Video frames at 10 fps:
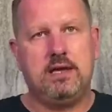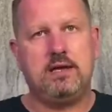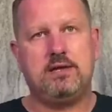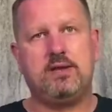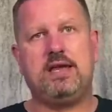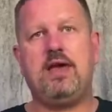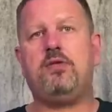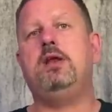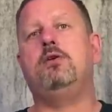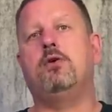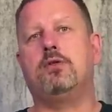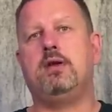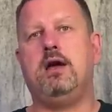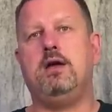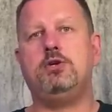the Catholic Northern
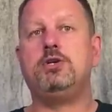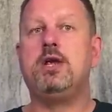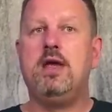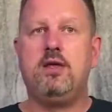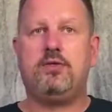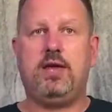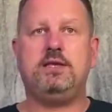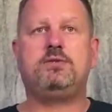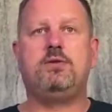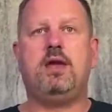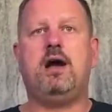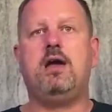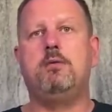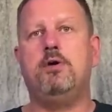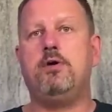Irish, thanks to their
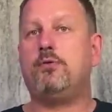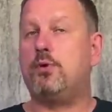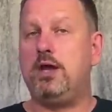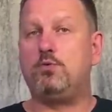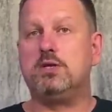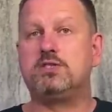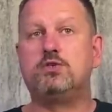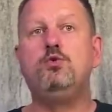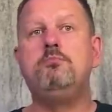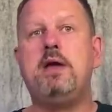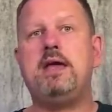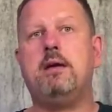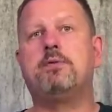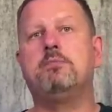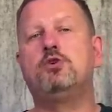higher birth rate, will soon make up
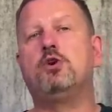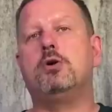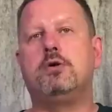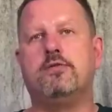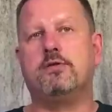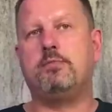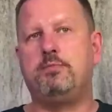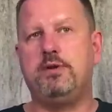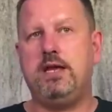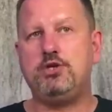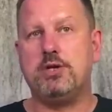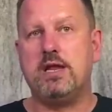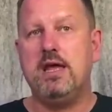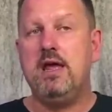the majority of the population,